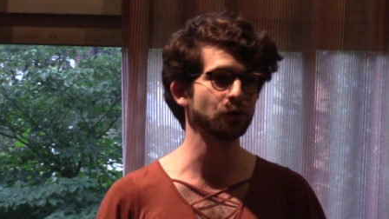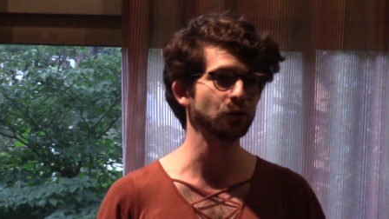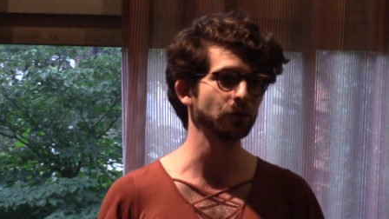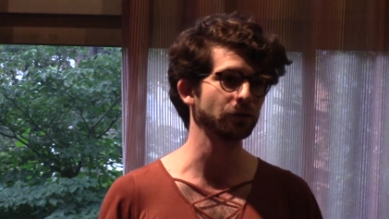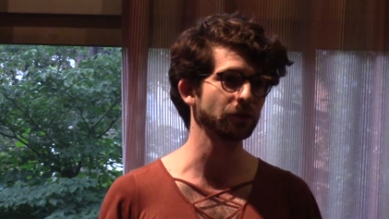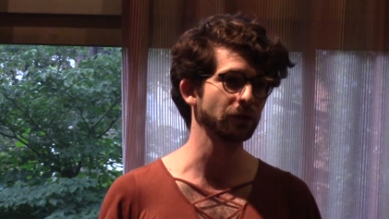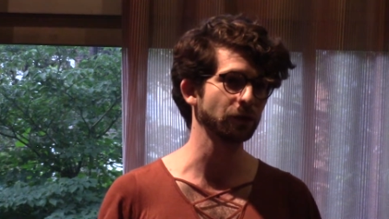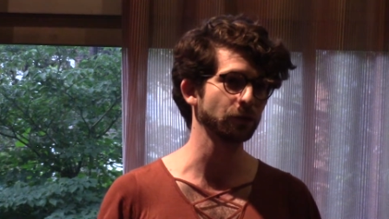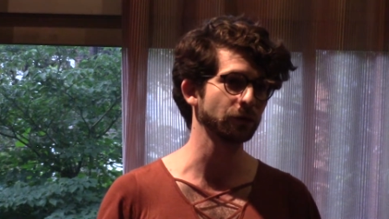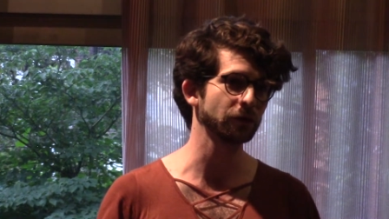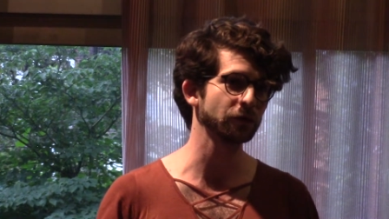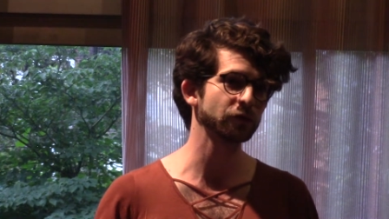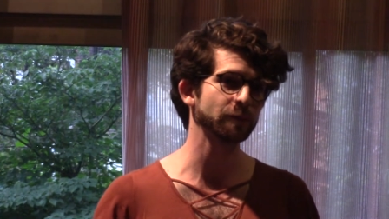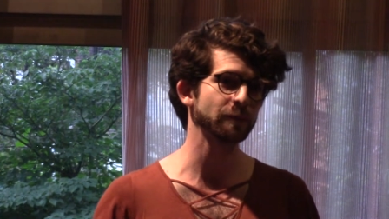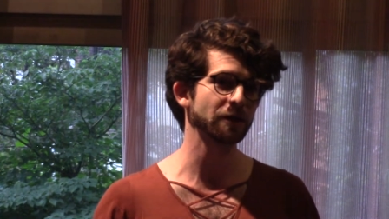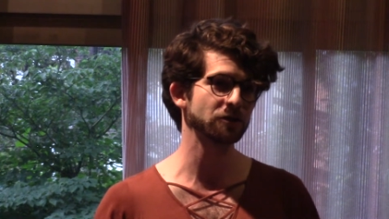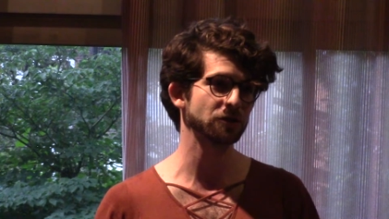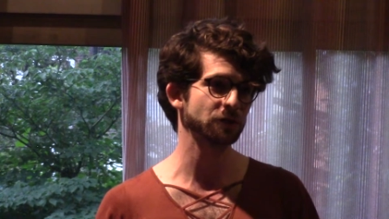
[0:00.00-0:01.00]
whose
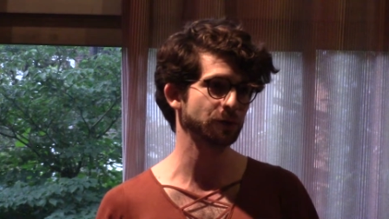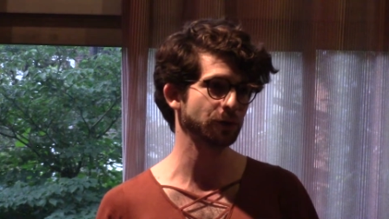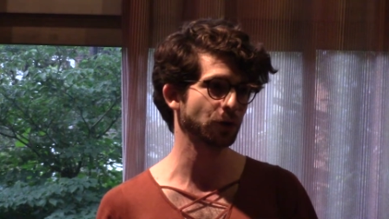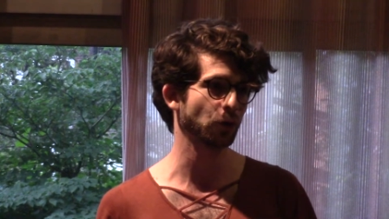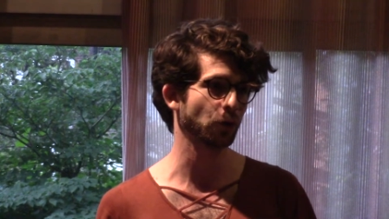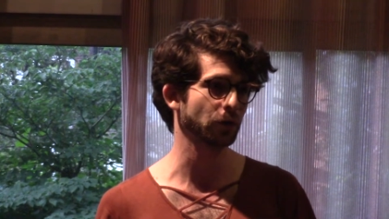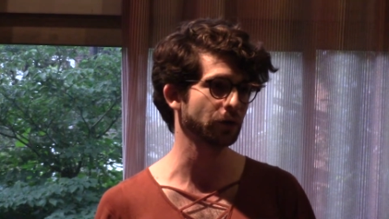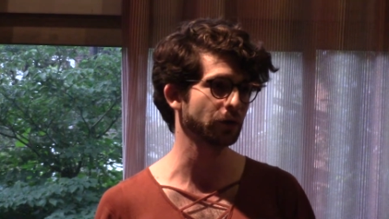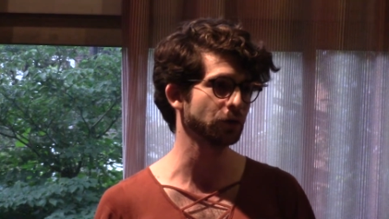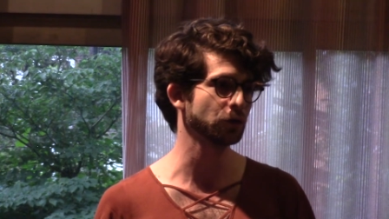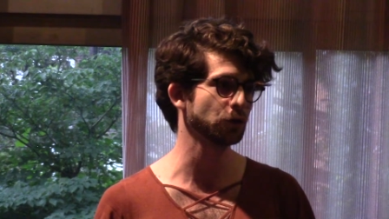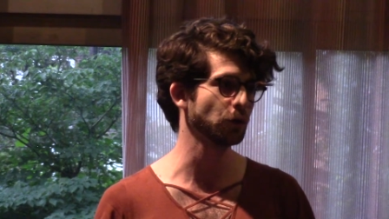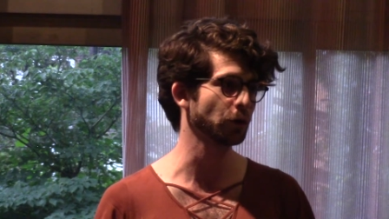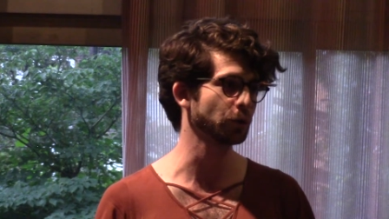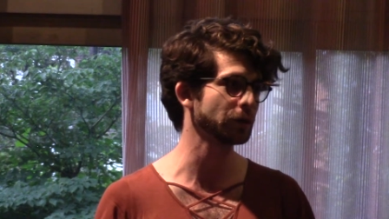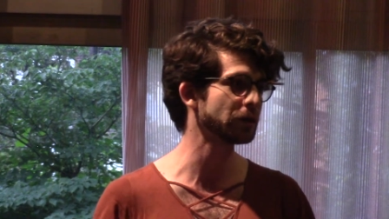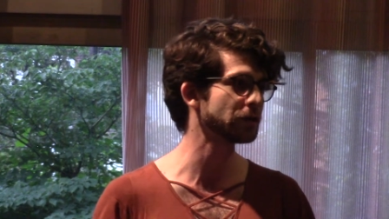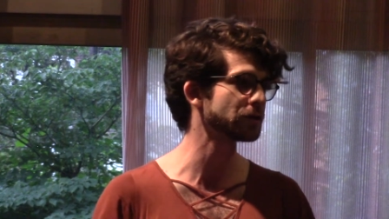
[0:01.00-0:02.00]
information is recorded, who
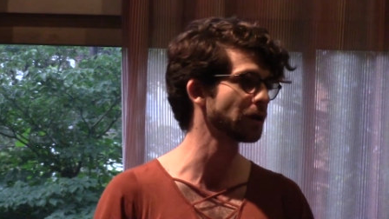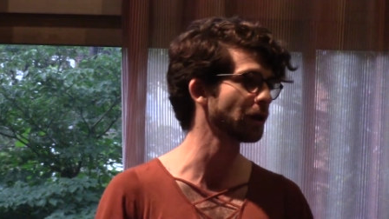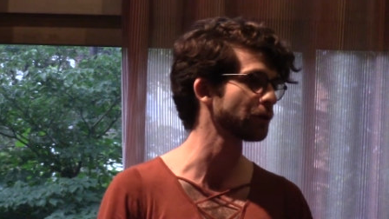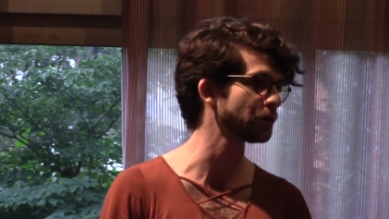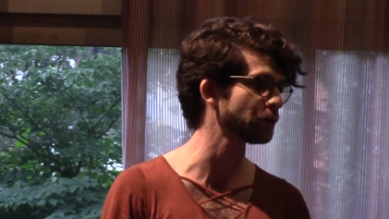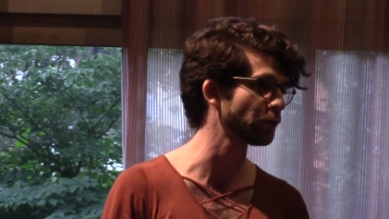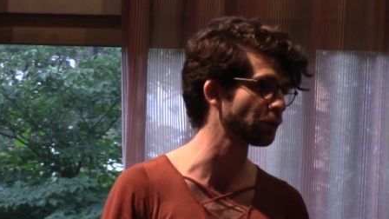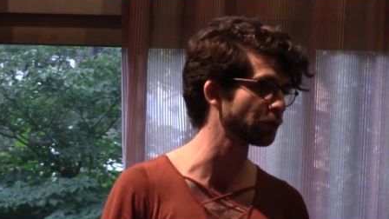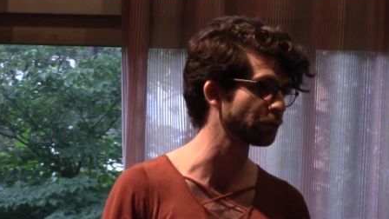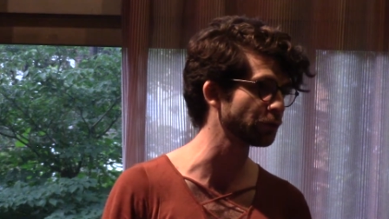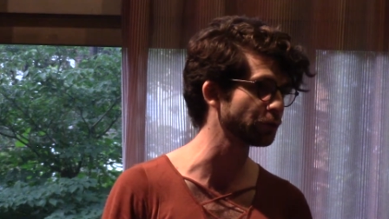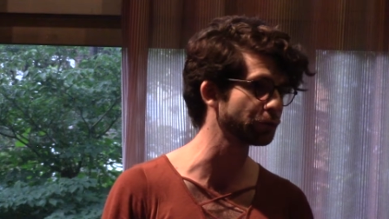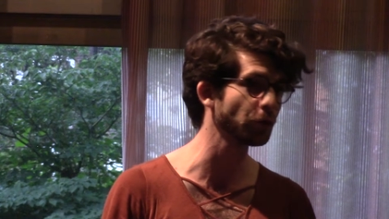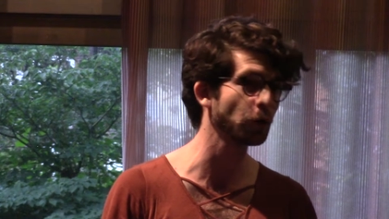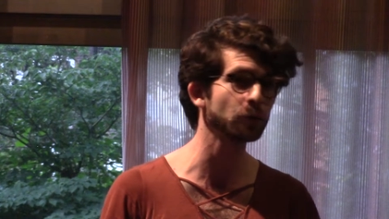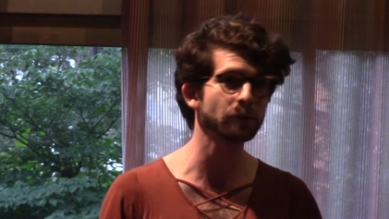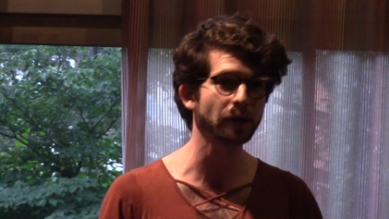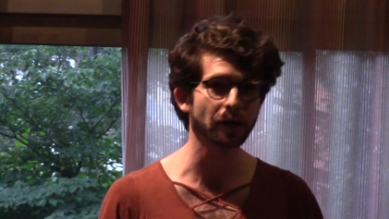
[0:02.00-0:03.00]
are reached out to through
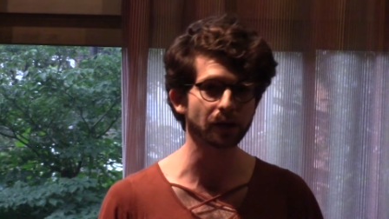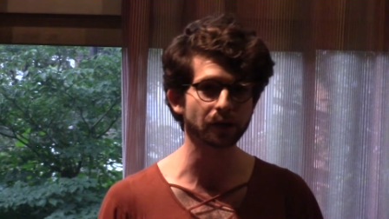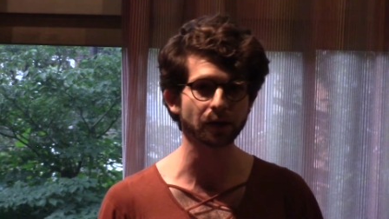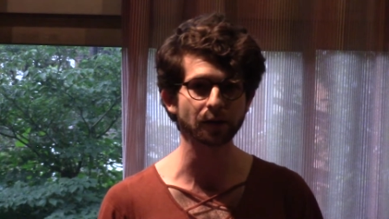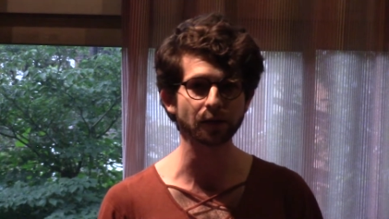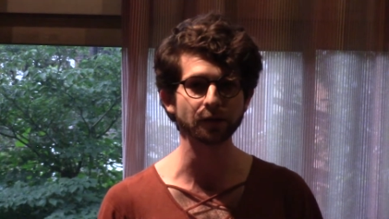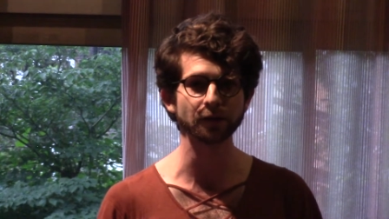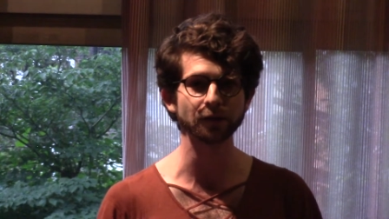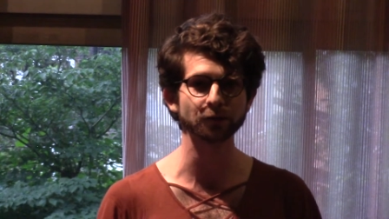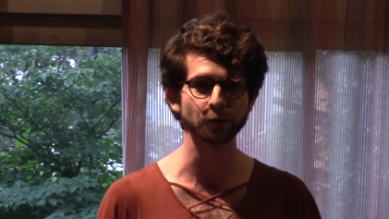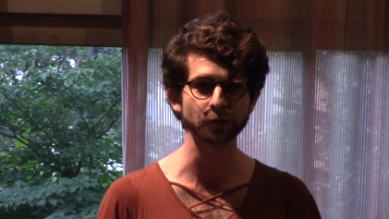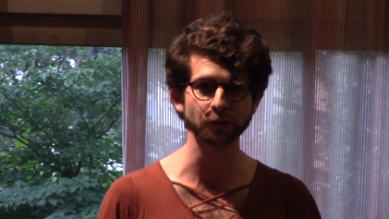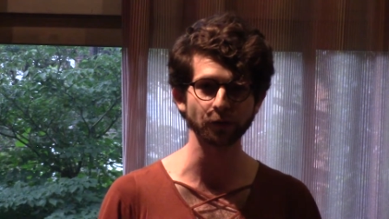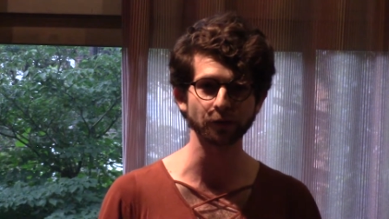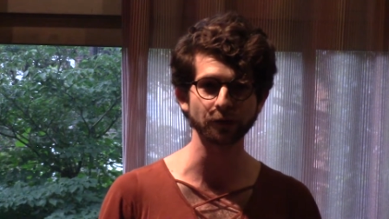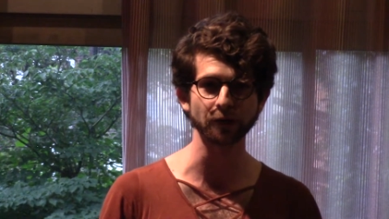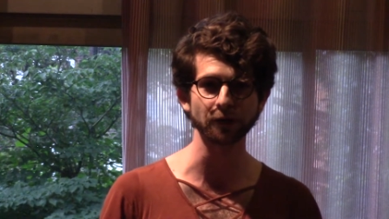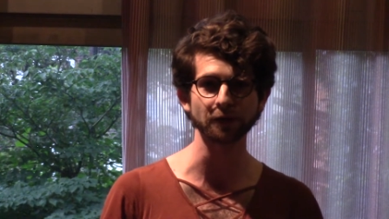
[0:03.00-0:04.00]
phone banking and these sorts
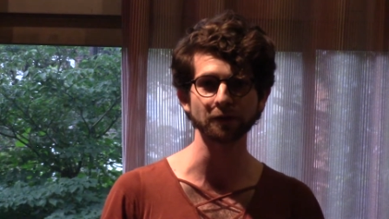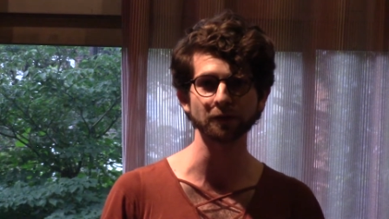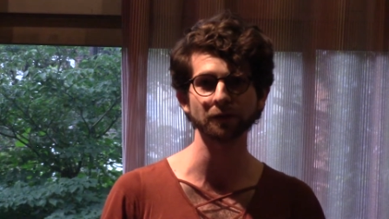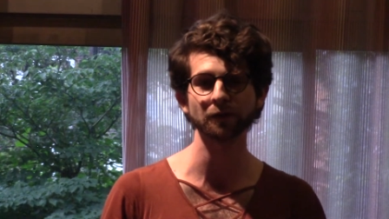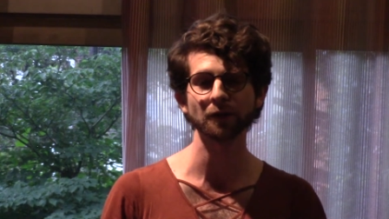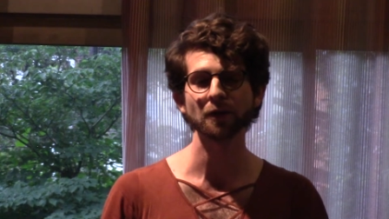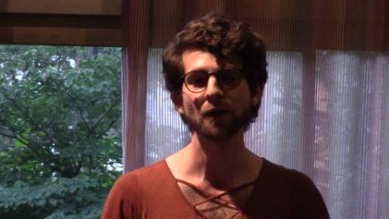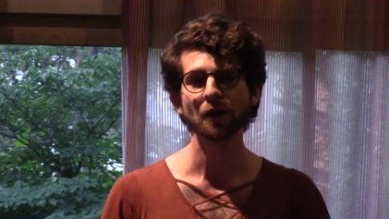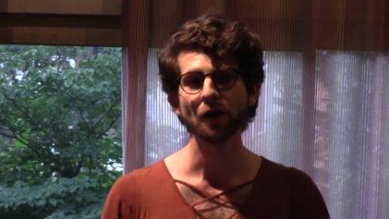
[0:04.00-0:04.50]
of things